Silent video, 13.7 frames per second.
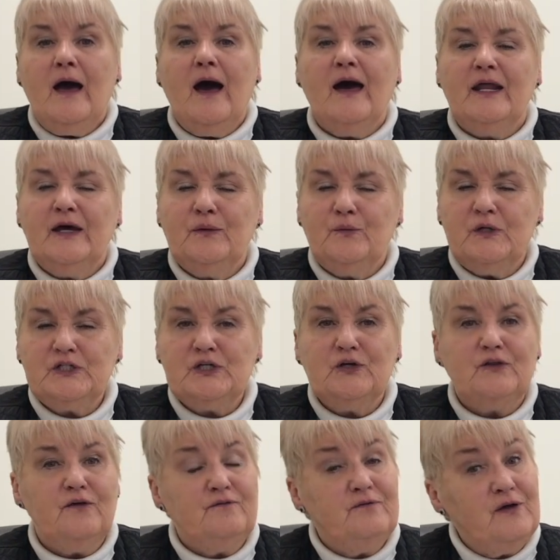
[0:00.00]
and I wish you
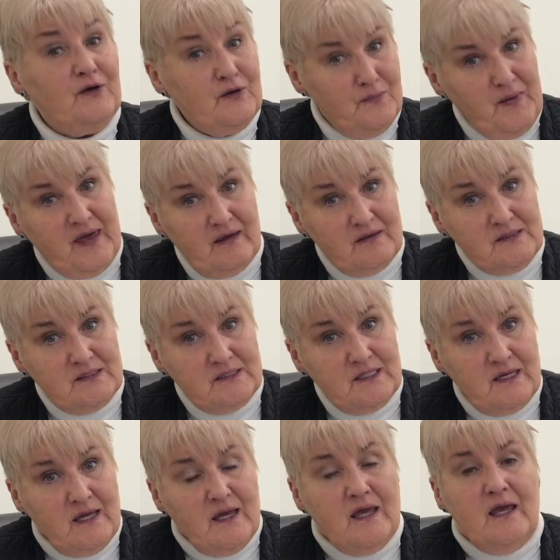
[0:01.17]
the very best
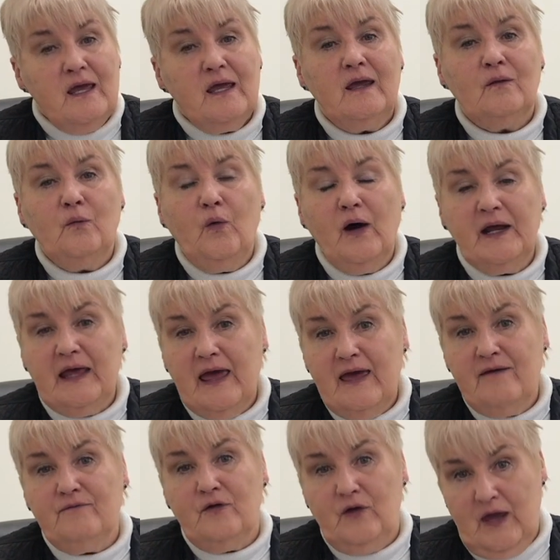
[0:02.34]
in
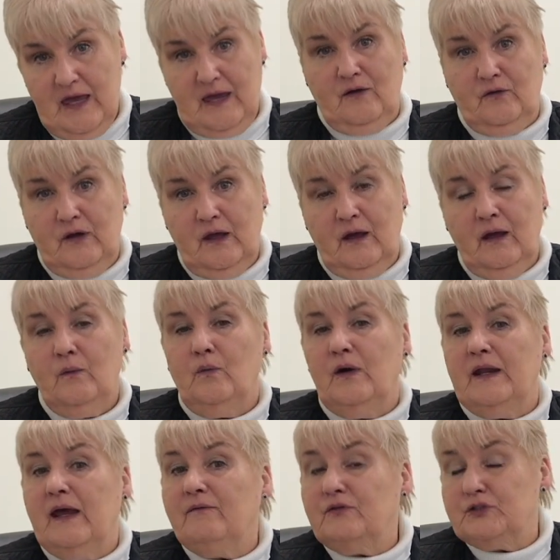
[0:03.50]
whatever area,
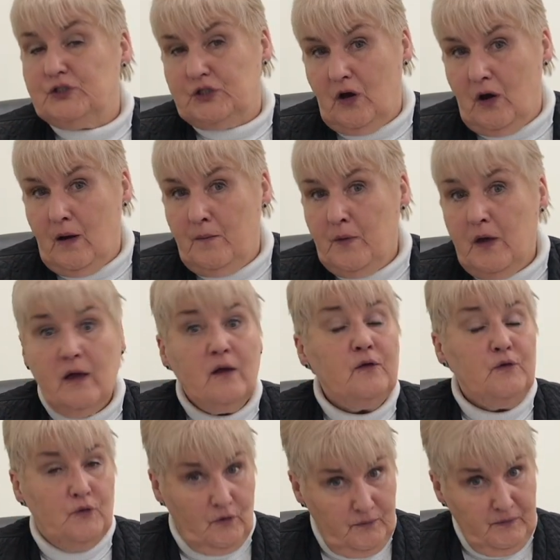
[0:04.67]
whatever job
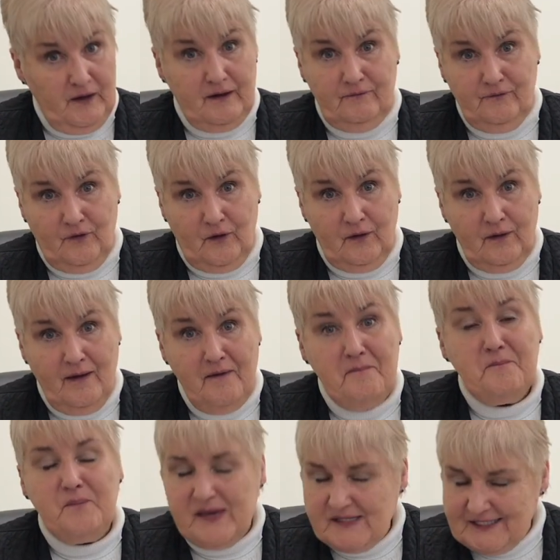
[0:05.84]
you're applying for.
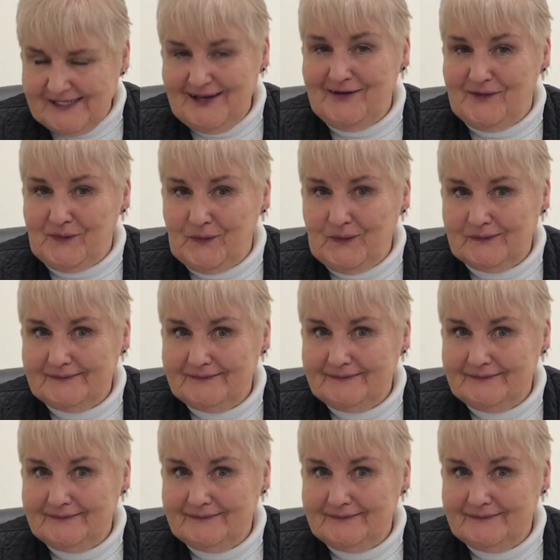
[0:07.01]
Best of luck.